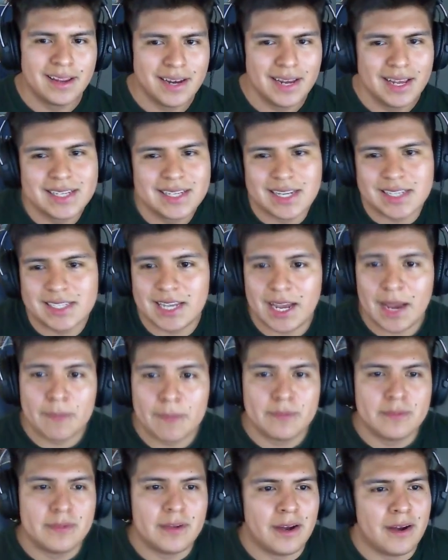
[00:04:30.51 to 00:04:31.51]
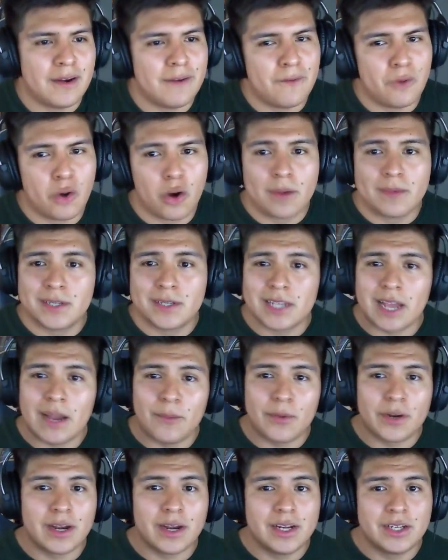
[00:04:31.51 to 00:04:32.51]
He's on top, Forbes
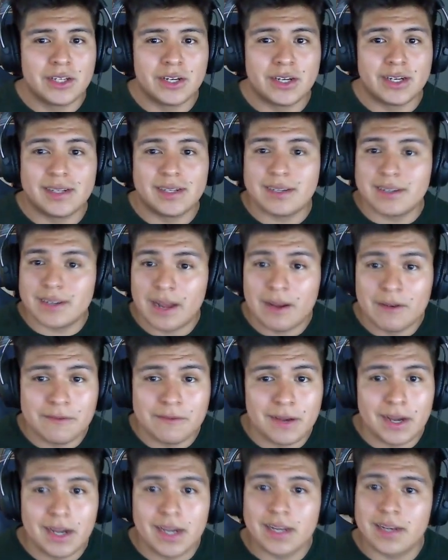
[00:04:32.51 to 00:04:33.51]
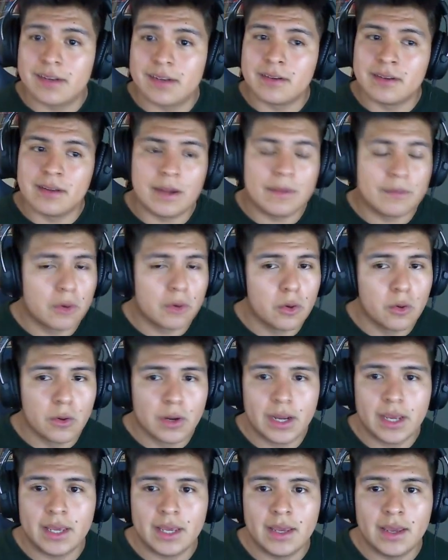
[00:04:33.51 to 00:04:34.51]
top 100. I'm fine. I'm cool
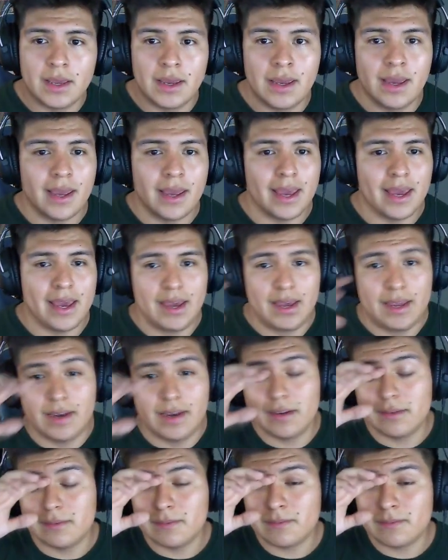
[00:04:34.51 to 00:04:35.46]
with it. And